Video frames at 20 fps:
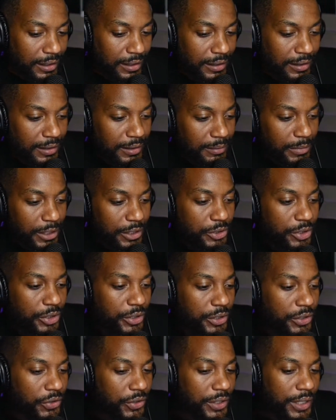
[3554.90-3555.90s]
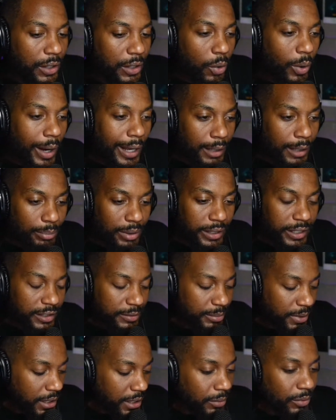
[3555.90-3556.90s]
Make sure you're in a quiet place
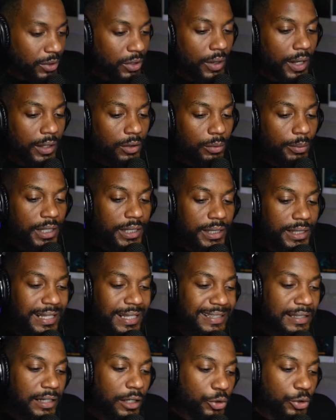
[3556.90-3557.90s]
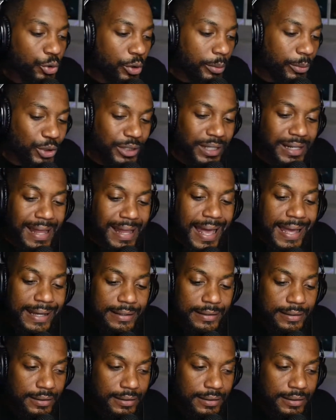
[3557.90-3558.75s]
because I don't want nobody getting in trouble tonight.